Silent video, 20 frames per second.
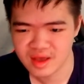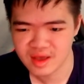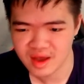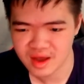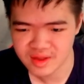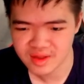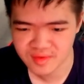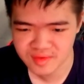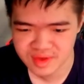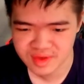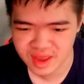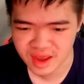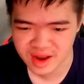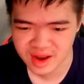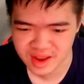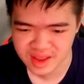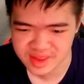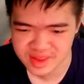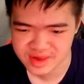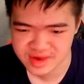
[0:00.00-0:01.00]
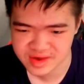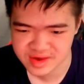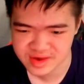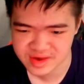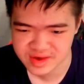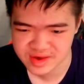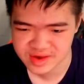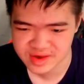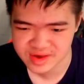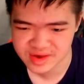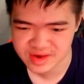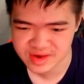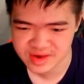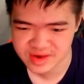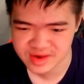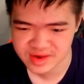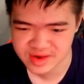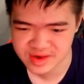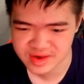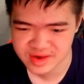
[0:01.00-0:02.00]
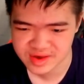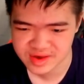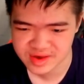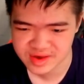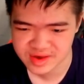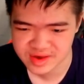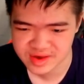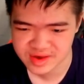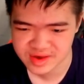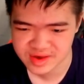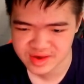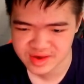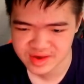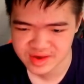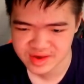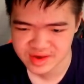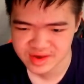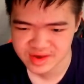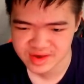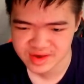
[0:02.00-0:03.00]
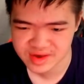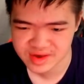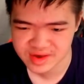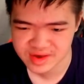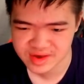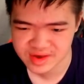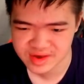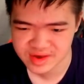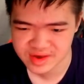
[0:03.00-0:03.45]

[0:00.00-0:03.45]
I don't get it. Why did they reveal Golden Disc before Wave 4?